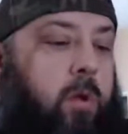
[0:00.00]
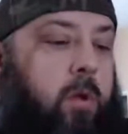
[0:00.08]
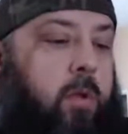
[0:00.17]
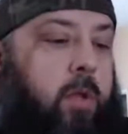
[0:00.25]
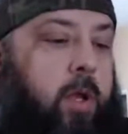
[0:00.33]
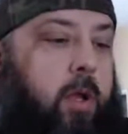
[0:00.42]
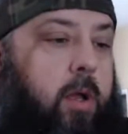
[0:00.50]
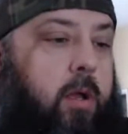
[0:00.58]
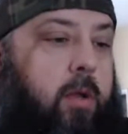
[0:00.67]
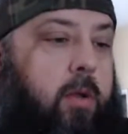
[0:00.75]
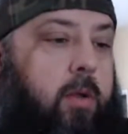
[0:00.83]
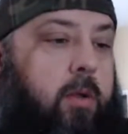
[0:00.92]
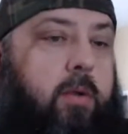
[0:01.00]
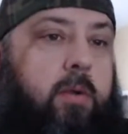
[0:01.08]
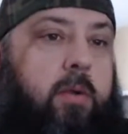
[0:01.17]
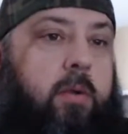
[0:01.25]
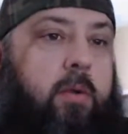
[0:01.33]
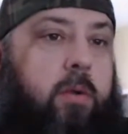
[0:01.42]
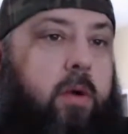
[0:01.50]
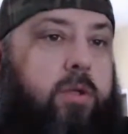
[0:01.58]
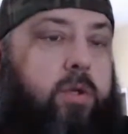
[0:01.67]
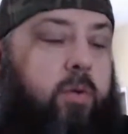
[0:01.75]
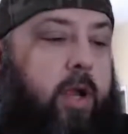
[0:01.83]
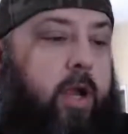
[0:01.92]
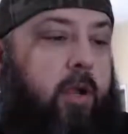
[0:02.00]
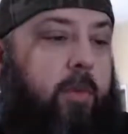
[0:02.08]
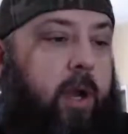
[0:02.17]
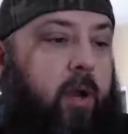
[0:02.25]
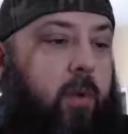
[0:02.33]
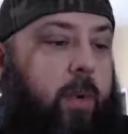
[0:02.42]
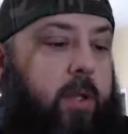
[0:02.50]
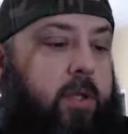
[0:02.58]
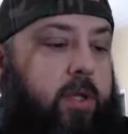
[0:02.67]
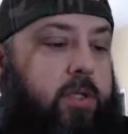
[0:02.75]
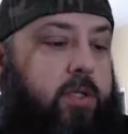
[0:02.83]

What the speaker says: And then also, Nate, you might know about this